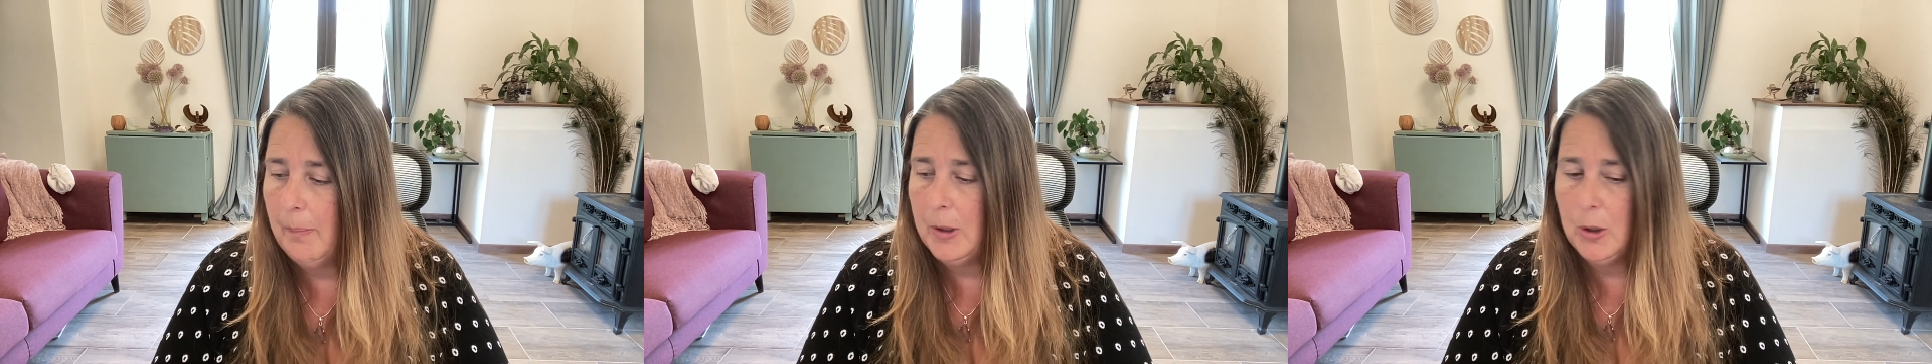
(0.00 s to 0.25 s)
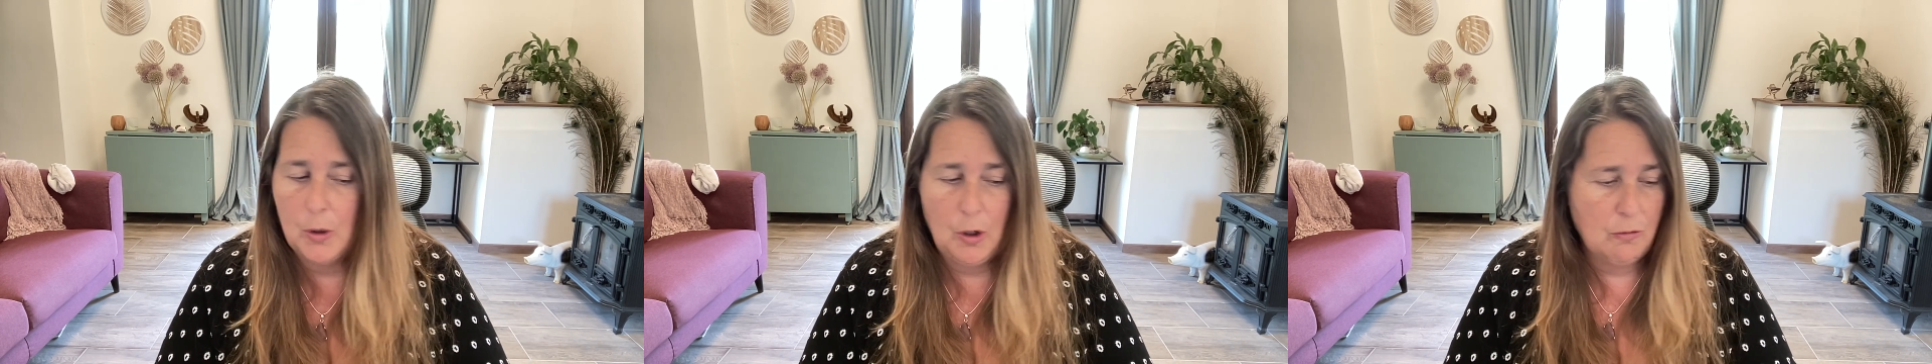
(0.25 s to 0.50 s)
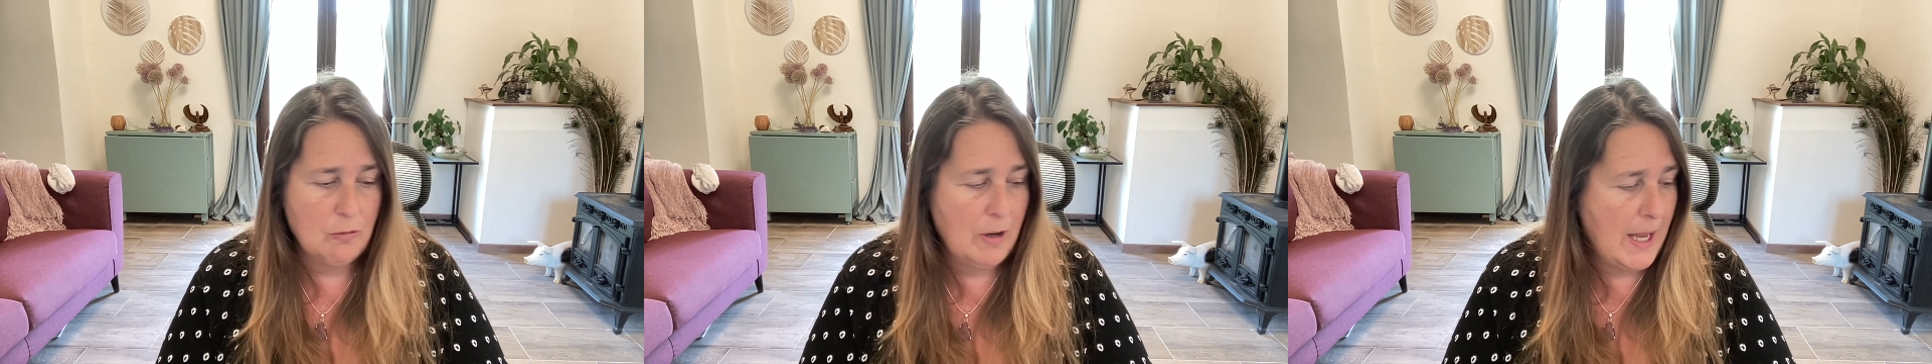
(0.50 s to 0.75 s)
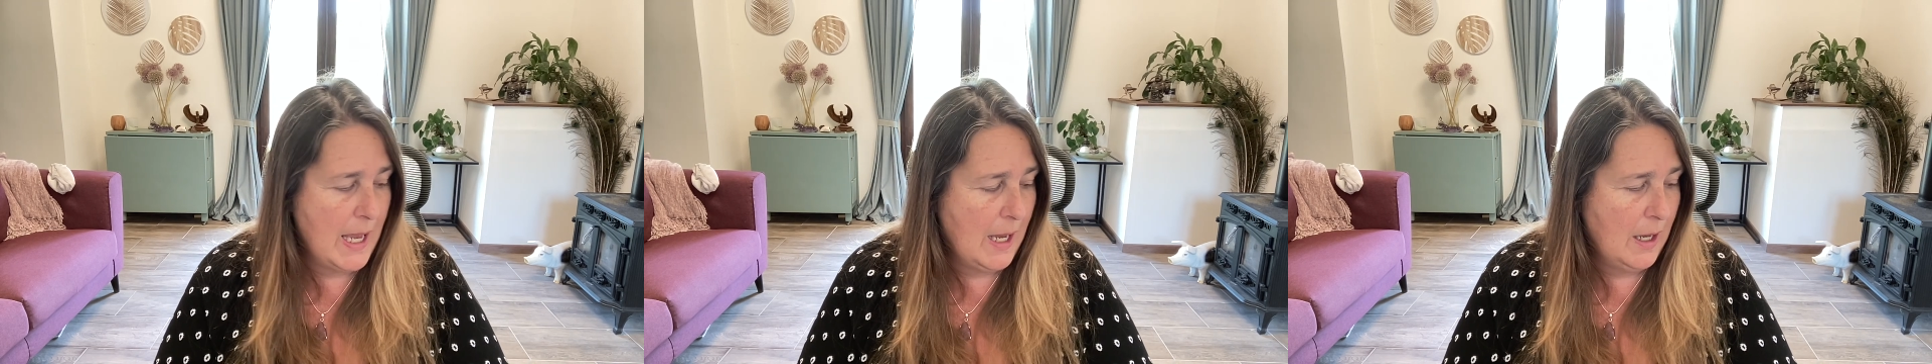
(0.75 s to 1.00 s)
your
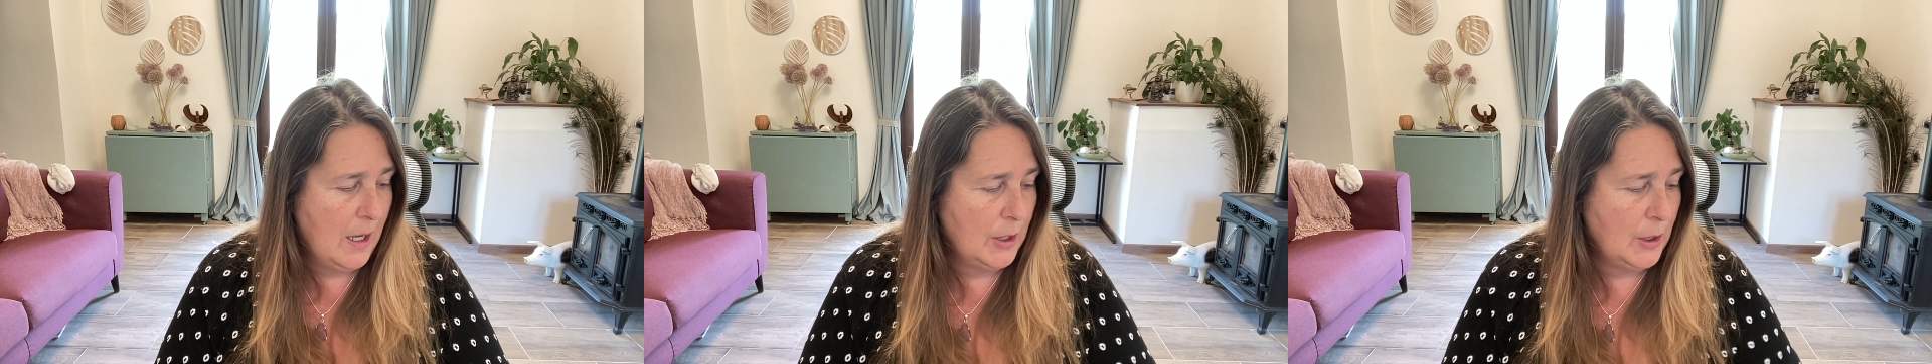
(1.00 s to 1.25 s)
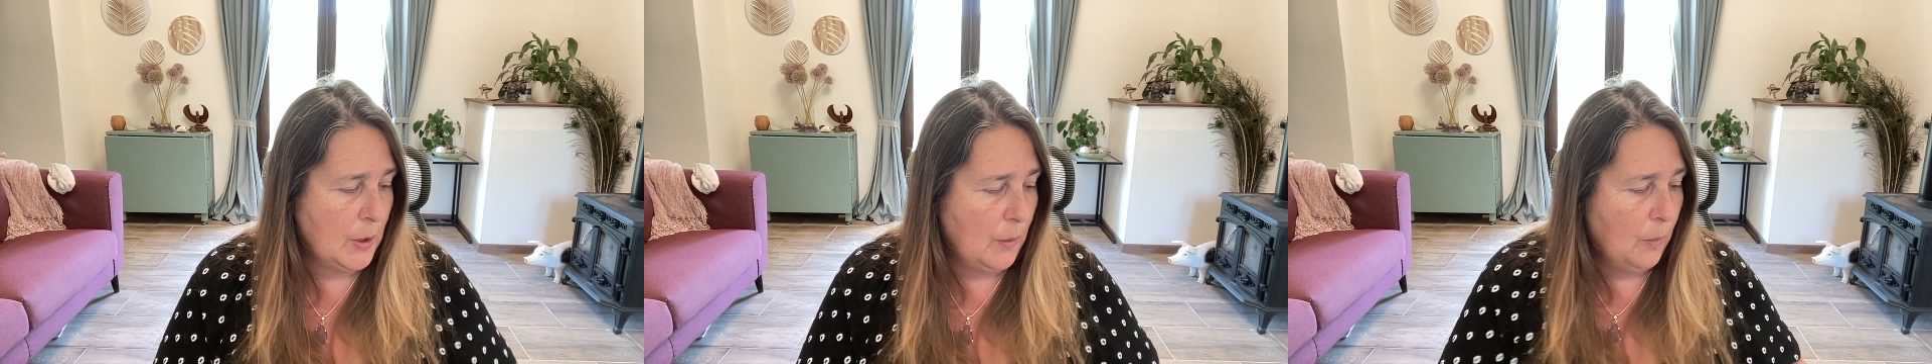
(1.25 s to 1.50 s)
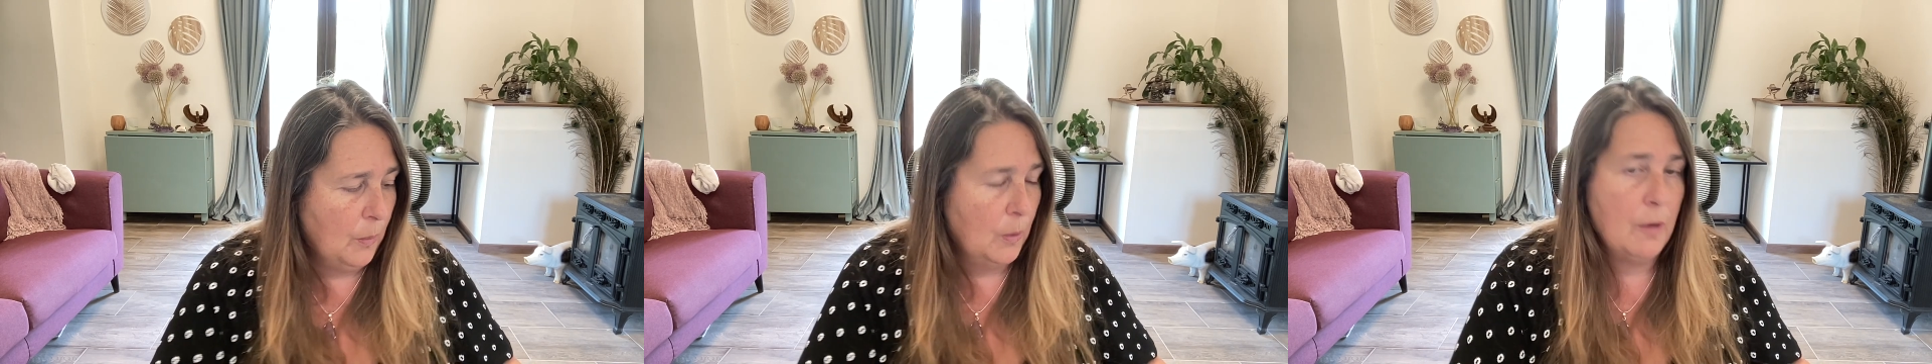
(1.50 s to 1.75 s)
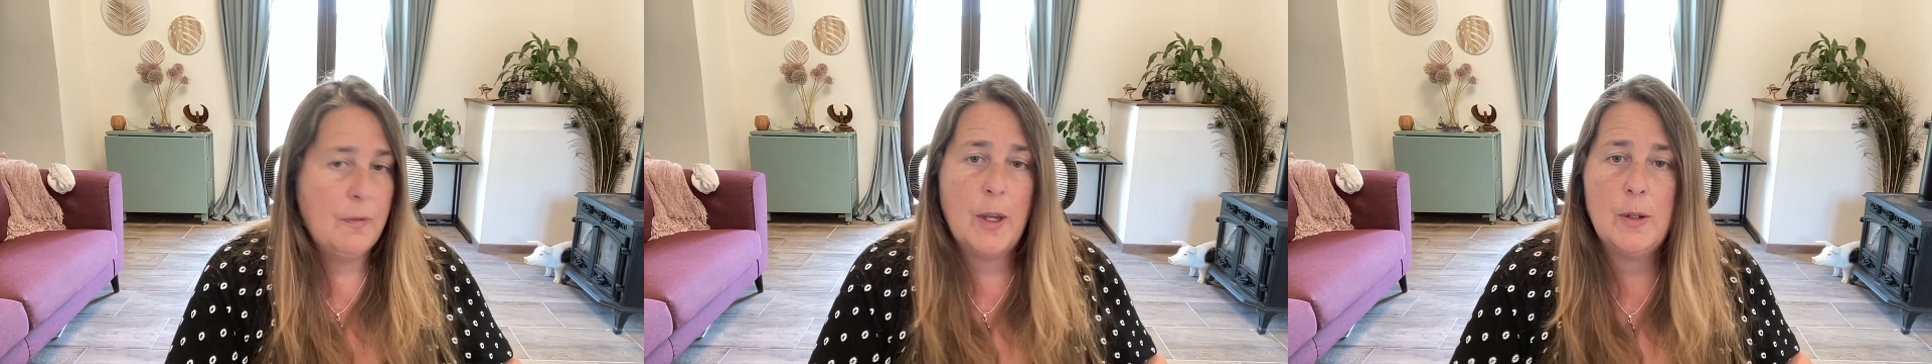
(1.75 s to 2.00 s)
career, you know, all
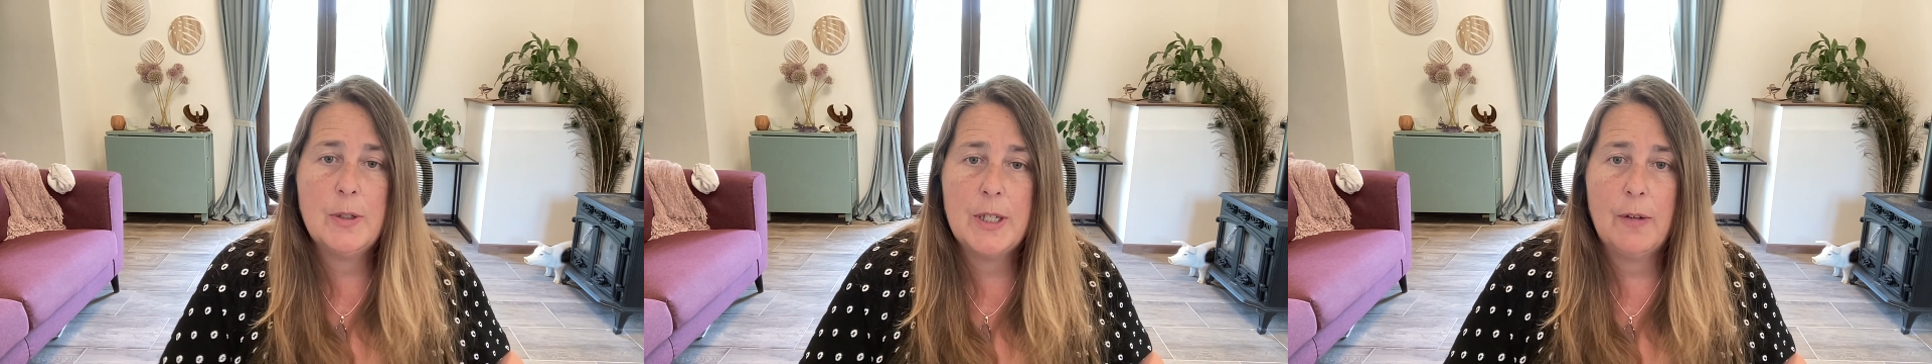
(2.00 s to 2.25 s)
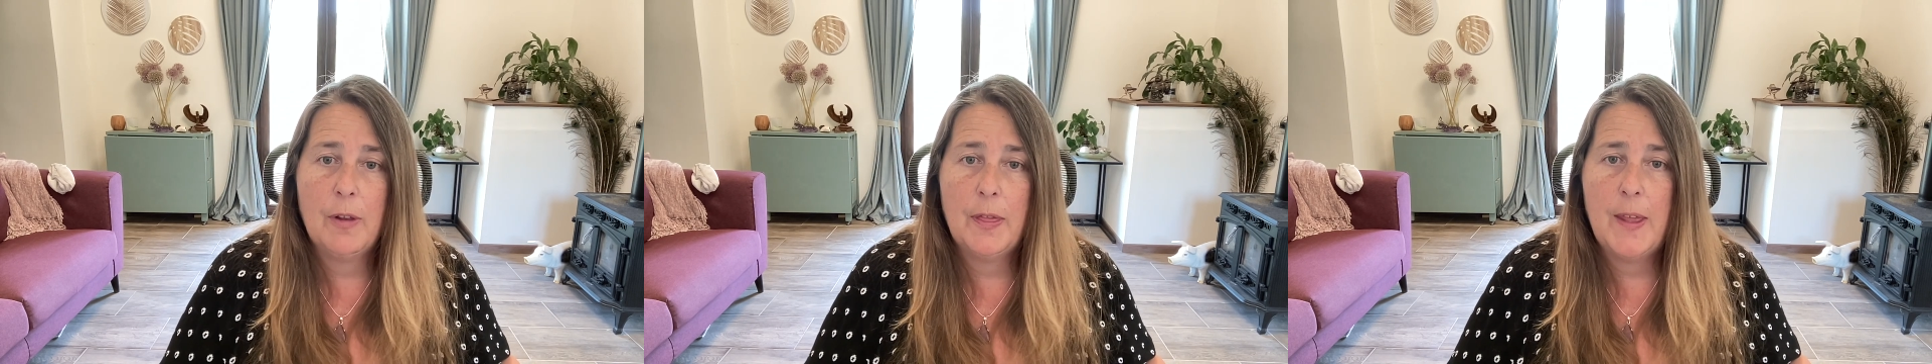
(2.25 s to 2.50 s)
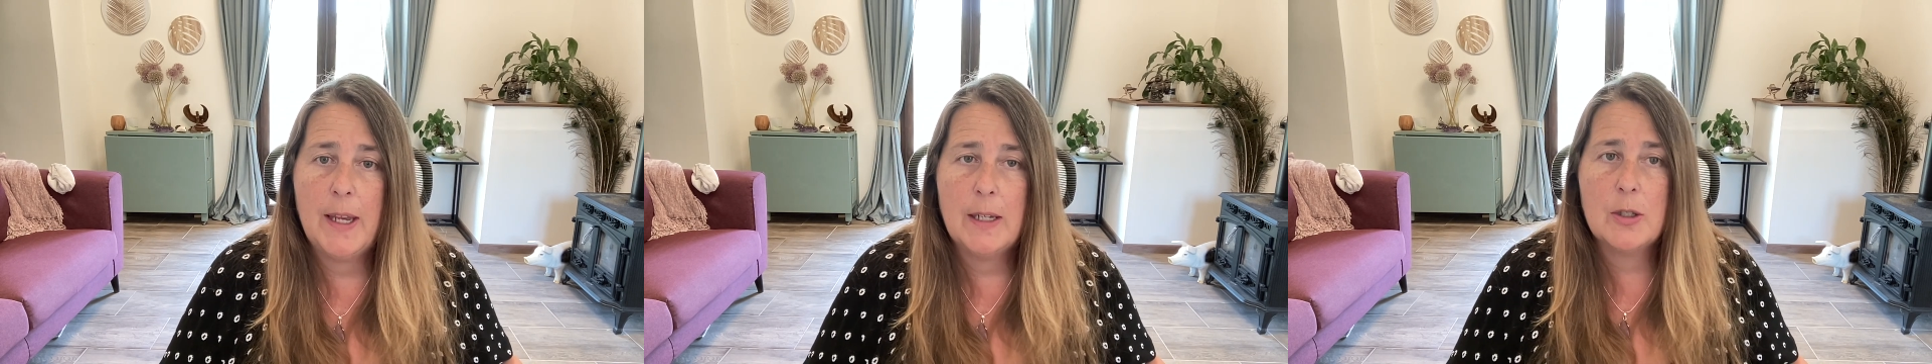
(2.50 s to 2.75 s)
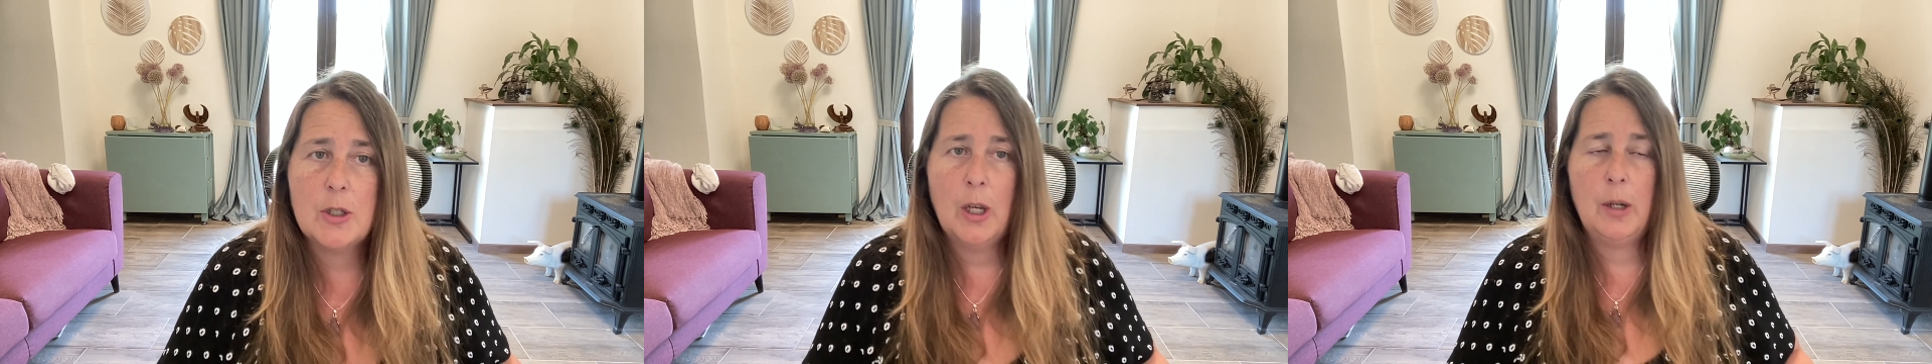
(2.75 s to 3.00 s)
of those different
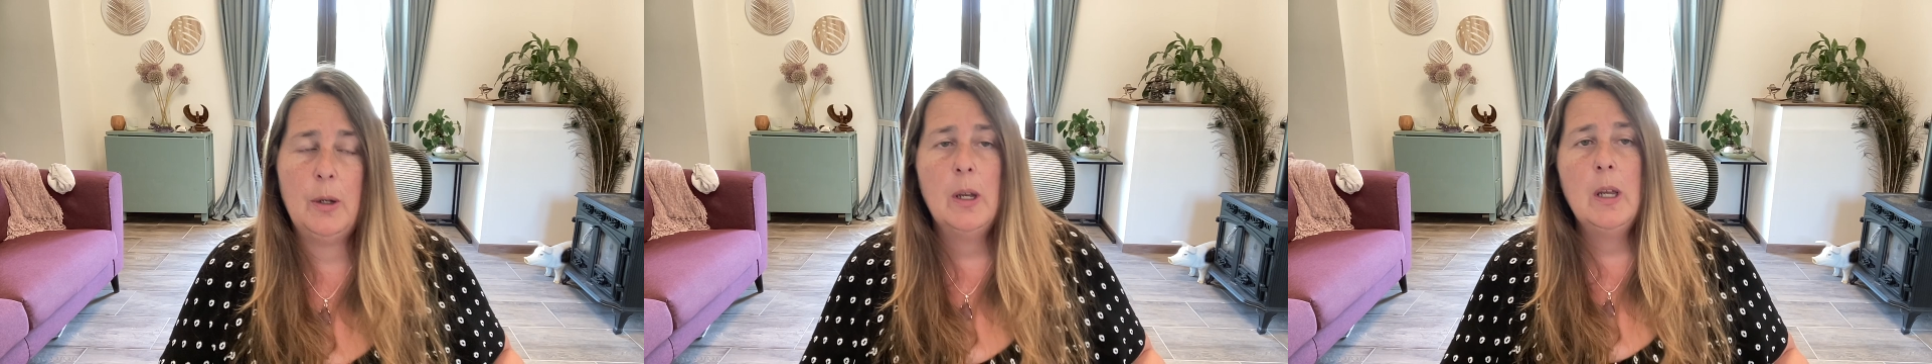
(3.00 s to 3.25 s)
things. So